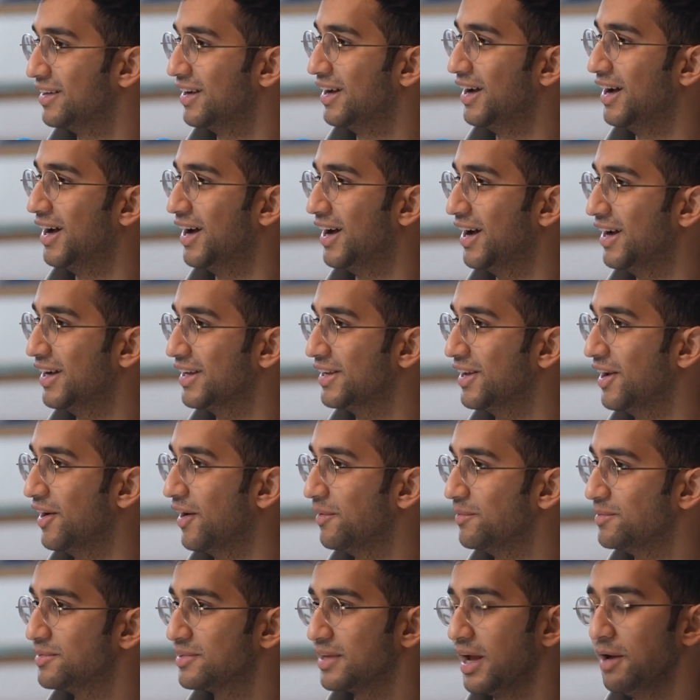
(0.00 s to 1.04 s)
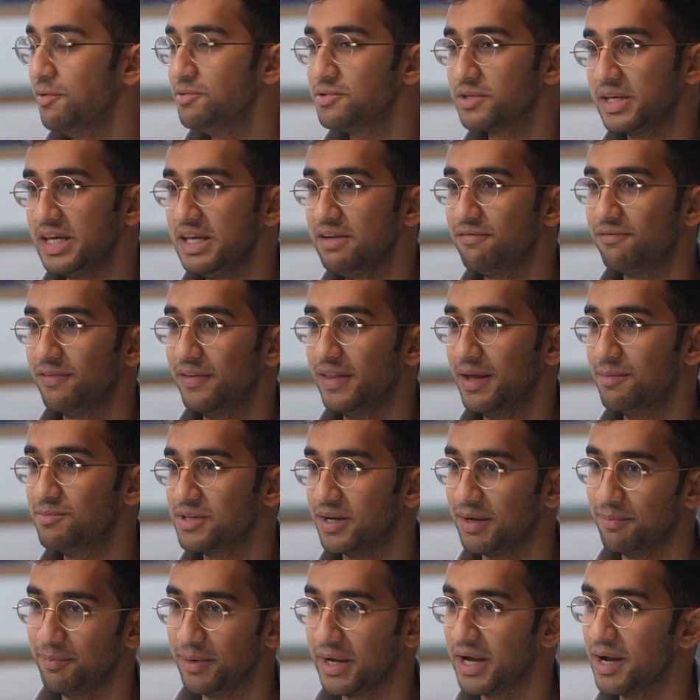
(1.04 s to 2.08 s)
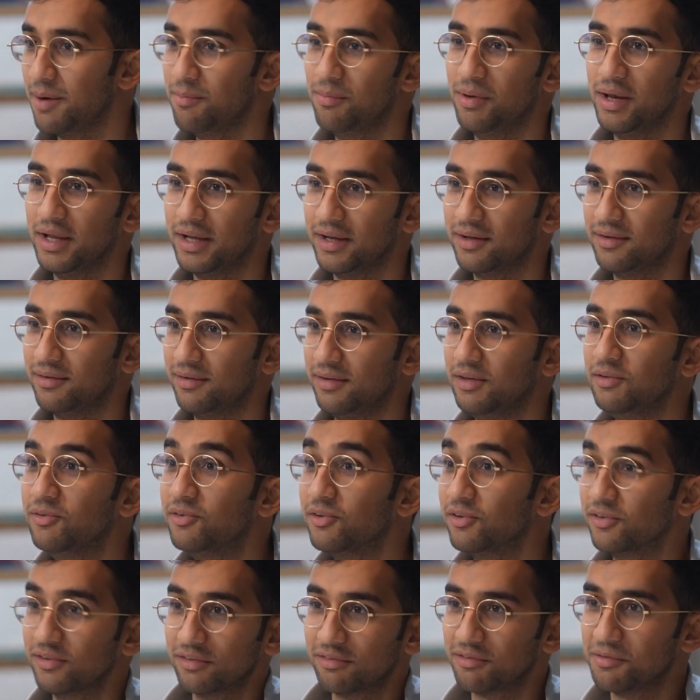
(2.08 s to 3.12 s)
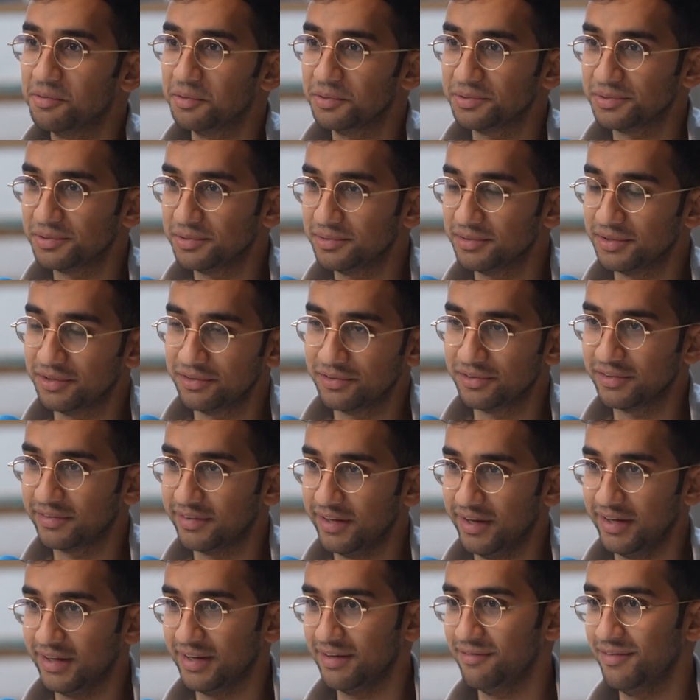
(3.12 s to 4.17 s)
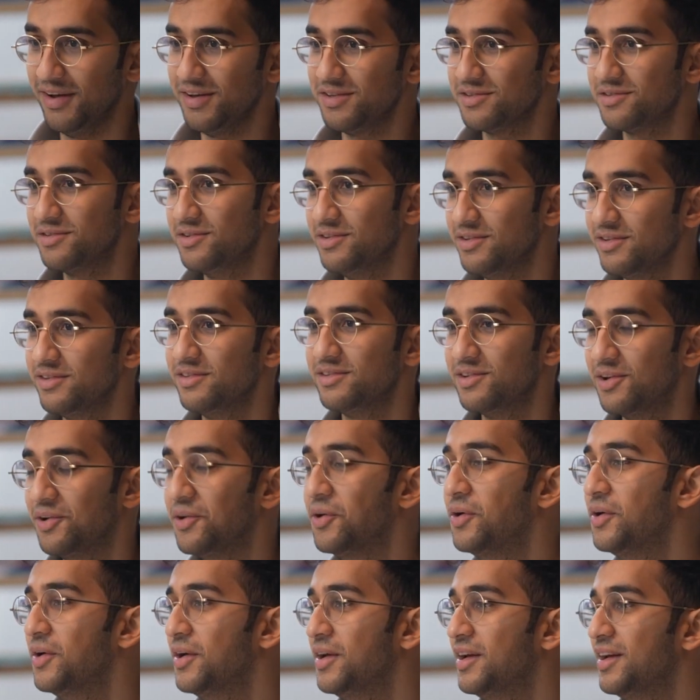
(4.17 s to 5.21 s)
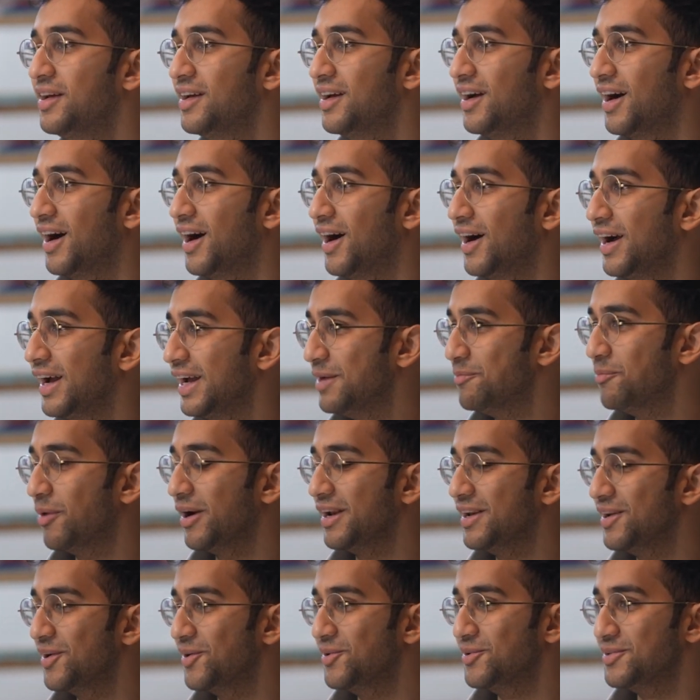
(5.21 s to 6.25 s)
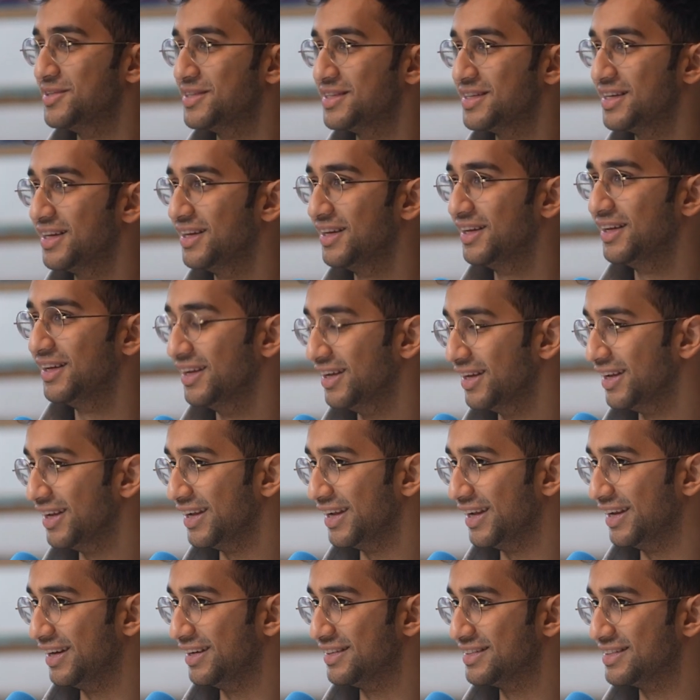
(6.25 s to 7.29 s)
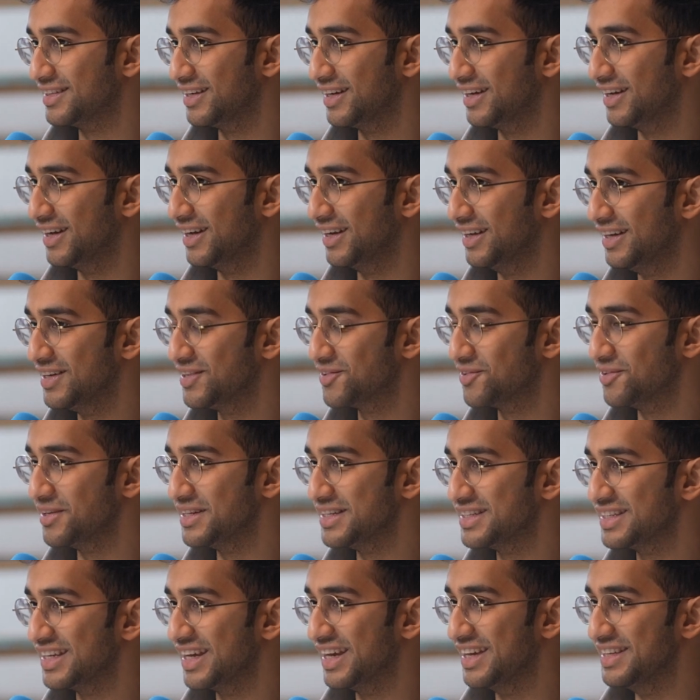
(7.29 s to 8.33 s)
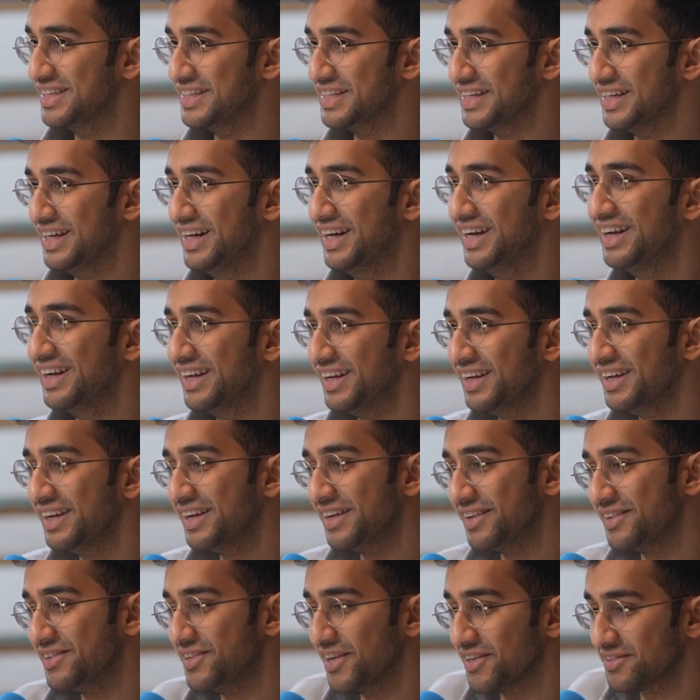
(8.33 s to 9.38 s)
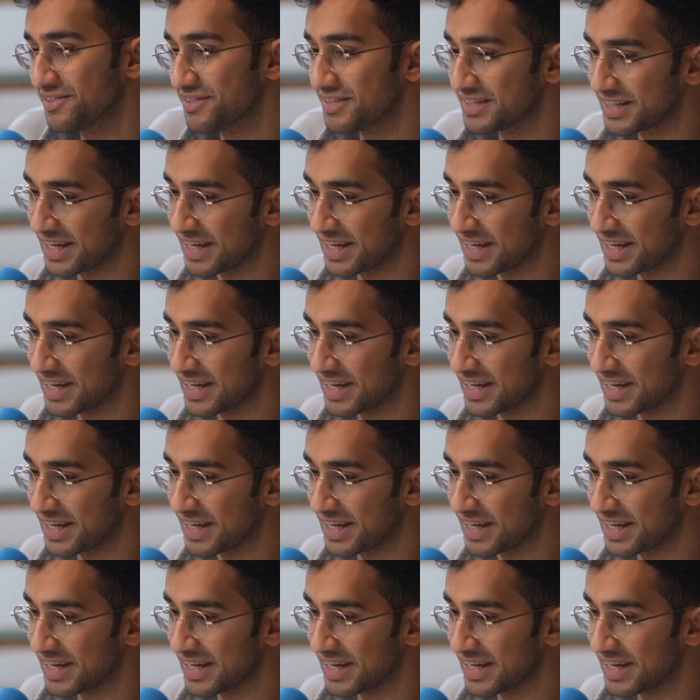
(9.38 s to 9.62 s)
I was keen for them to become like users of Causal, not just like investors. And so in my notes, it literally says, doesn't